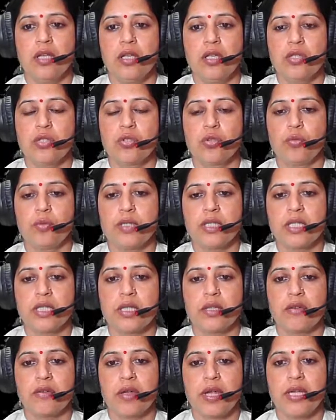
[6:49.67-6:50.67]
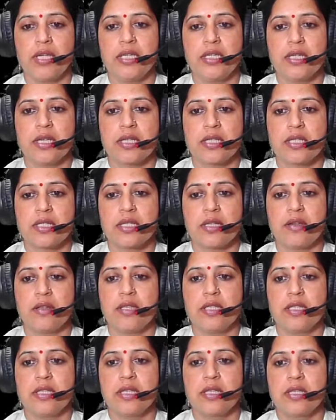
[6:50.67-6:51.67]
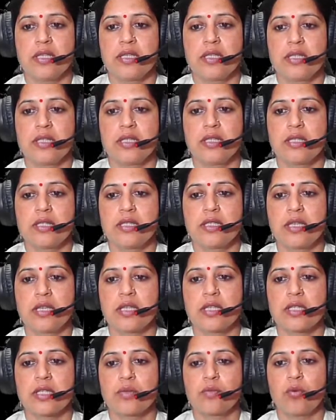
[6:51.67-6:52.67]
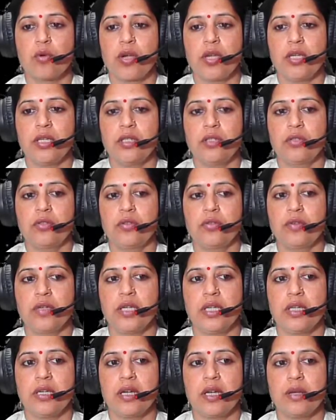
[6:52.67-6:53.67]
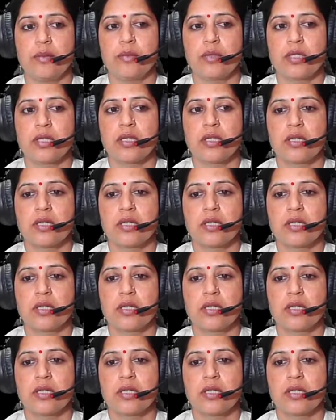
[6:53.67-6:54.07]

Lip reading: So beta, the right answer is 6.3 grams.